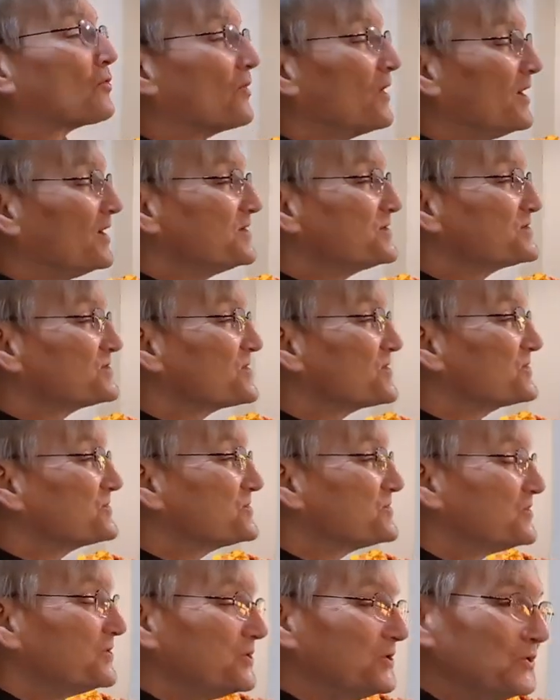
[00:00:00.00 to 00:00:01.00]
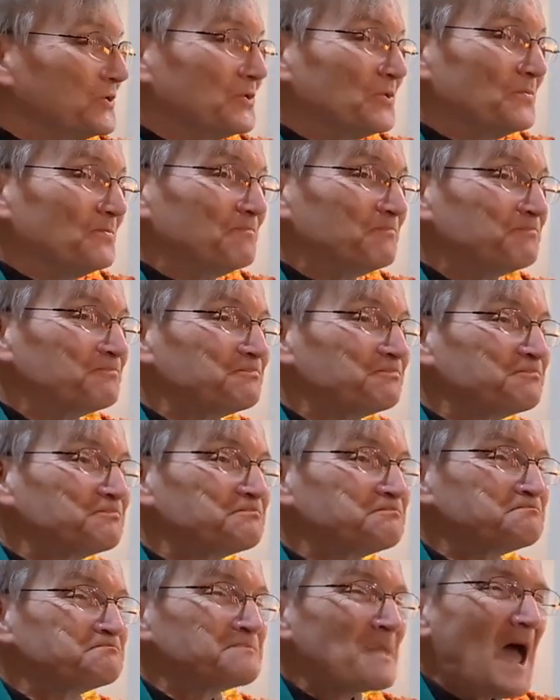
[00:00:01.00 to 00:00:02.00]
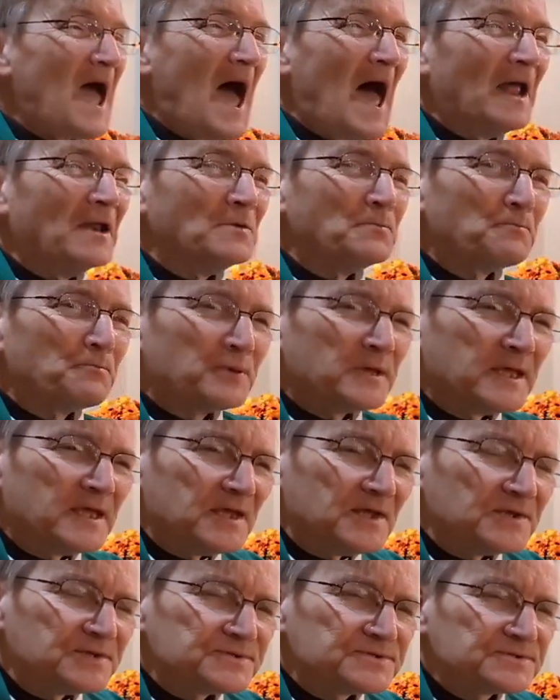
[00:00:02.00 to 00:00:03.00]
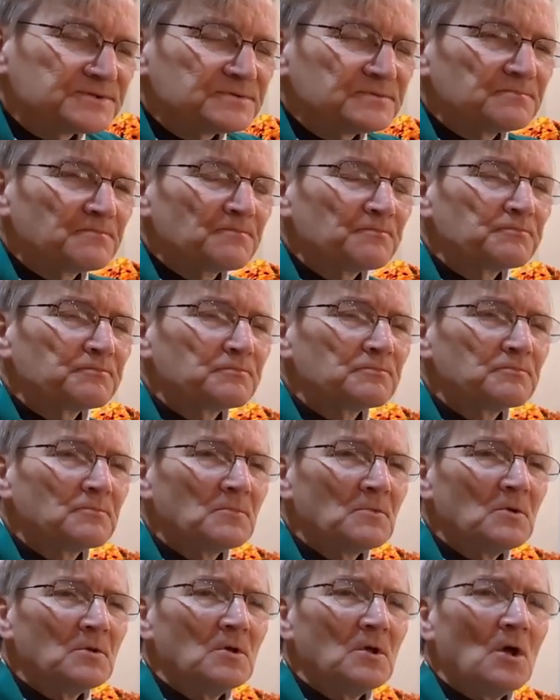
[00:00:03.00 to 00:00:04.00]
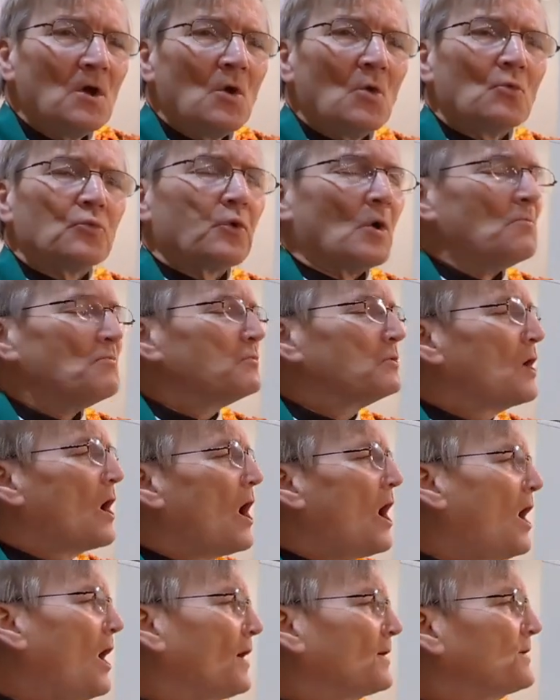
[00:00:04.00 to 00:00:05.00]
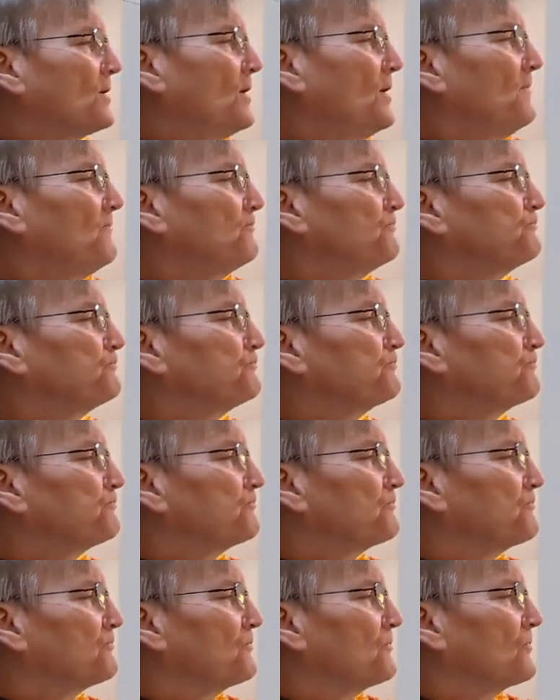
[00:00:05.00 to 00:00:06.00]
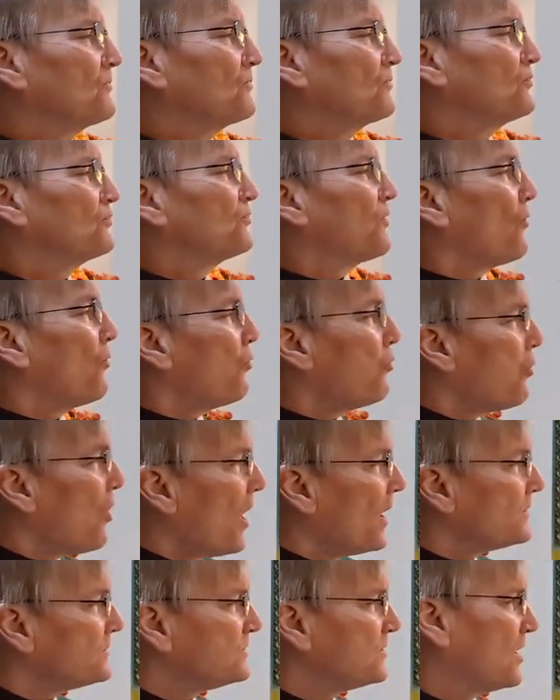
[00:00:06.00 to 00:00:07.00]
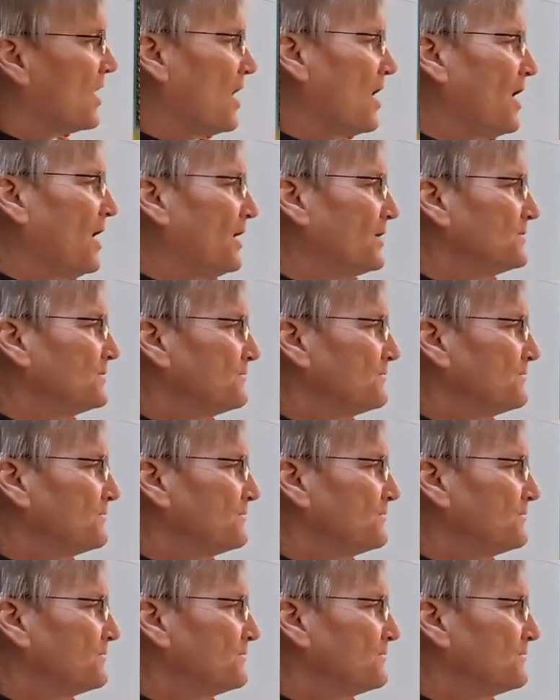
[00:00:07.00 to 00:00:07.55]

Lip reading: Grace to you and peace from God, the one God,